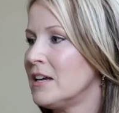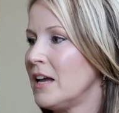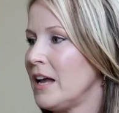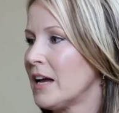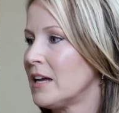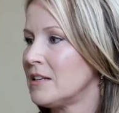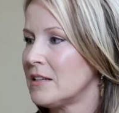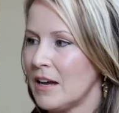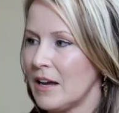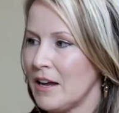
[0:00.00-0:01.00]
And
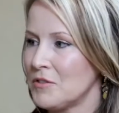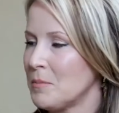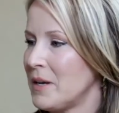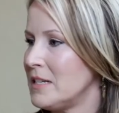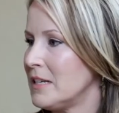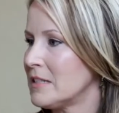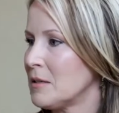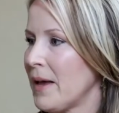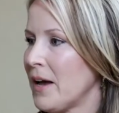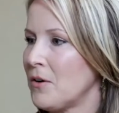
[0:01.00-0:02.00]
I have some ideas
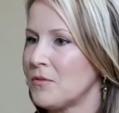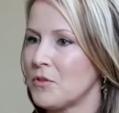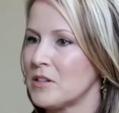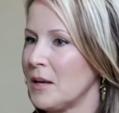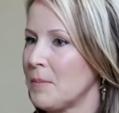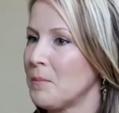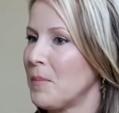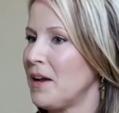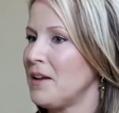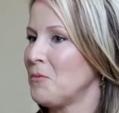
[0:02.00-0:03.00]
about, for example,
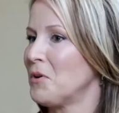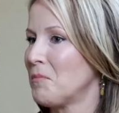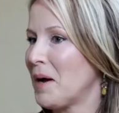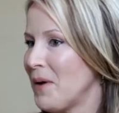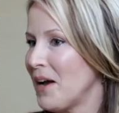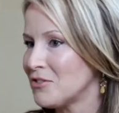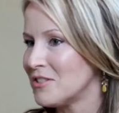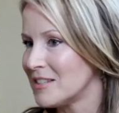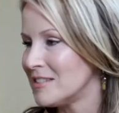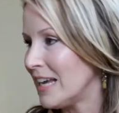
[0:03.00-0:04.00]
one of my passions
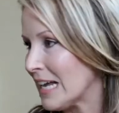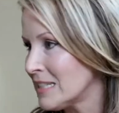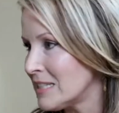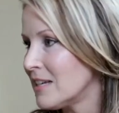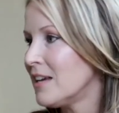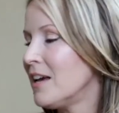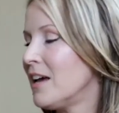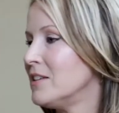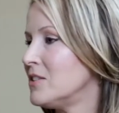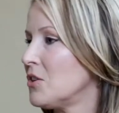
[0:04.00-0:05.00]
is dance.
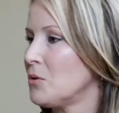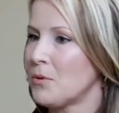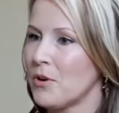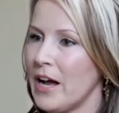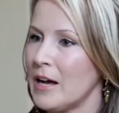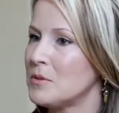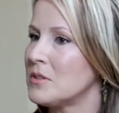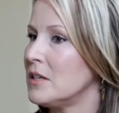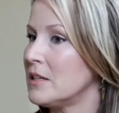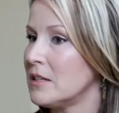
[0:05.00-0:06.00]
And so
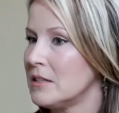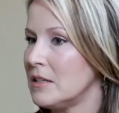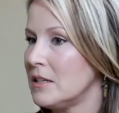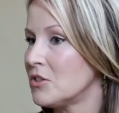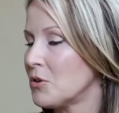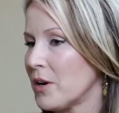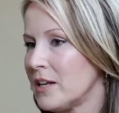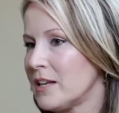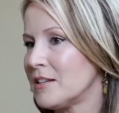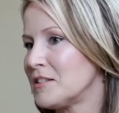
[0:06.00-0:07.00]
perhaps in
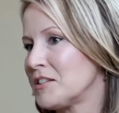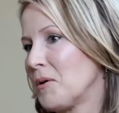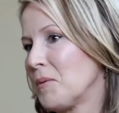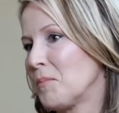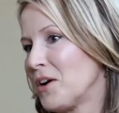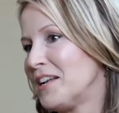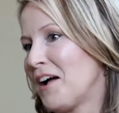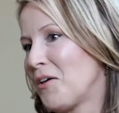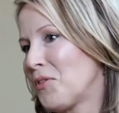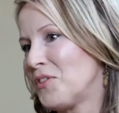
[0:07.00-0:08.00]
integrating some brain
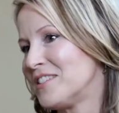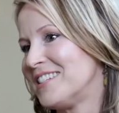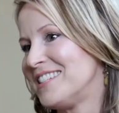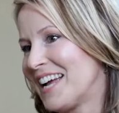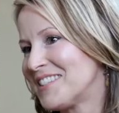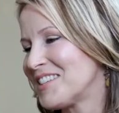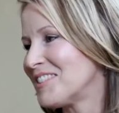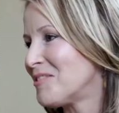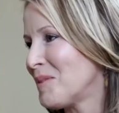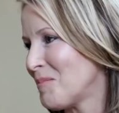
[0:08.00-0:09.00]
health into dance a
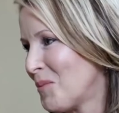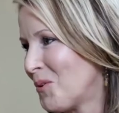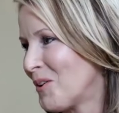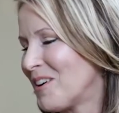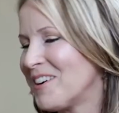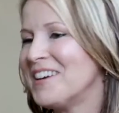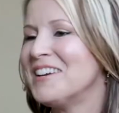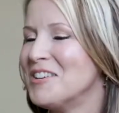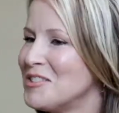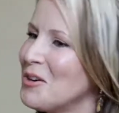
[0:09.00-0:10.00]
little bit more.
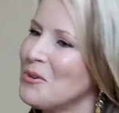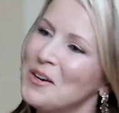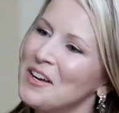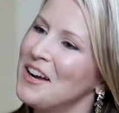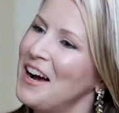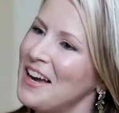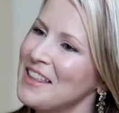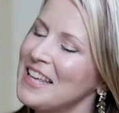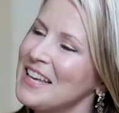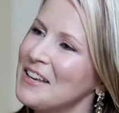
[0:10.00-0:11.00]
So I
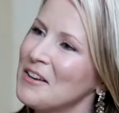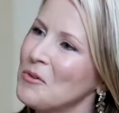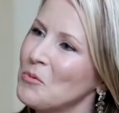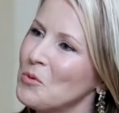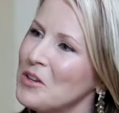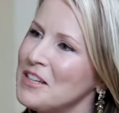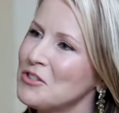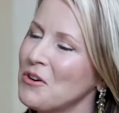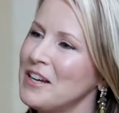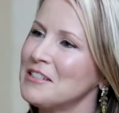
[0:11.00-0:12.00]
think really
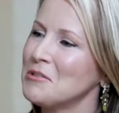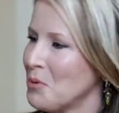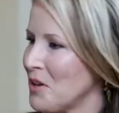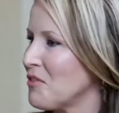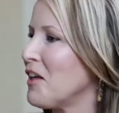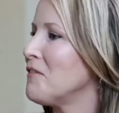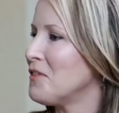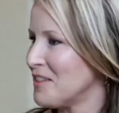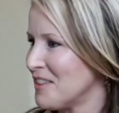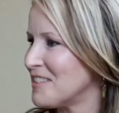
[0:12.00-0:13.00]
trying to breathe life
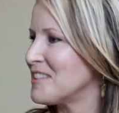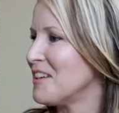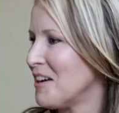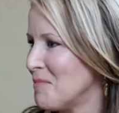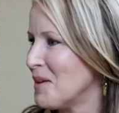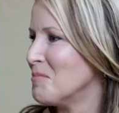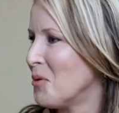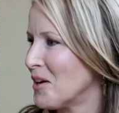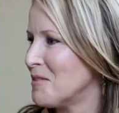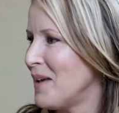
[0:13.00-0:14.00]
into this a bit
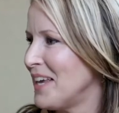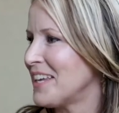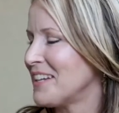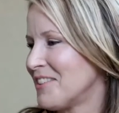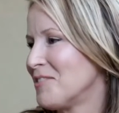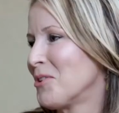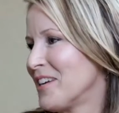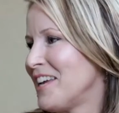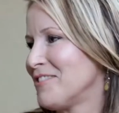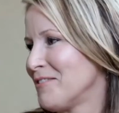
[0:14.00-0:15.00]
more and make it a little more
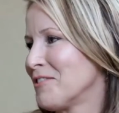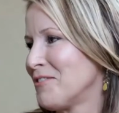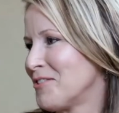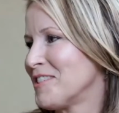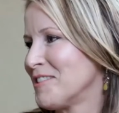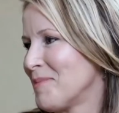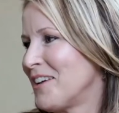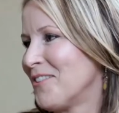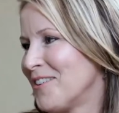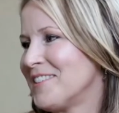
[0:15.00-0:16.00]
engaging for folks is my
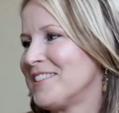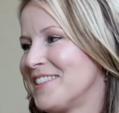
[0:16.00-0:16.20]
goal.